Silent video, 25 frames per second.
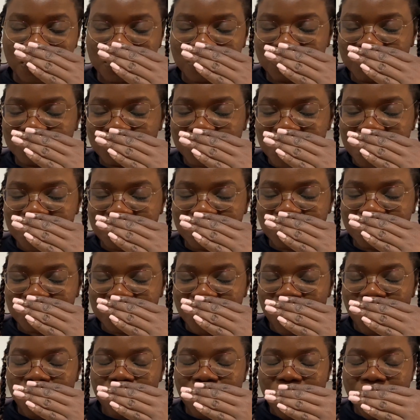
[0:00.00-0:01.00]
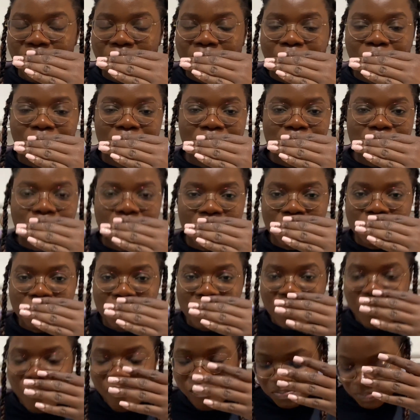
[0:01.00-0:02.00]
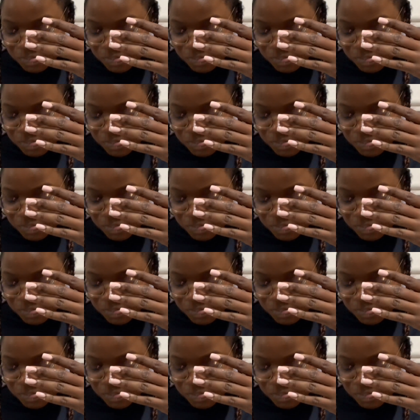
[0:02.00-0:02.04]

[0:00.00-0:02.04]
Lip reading: Come and join me.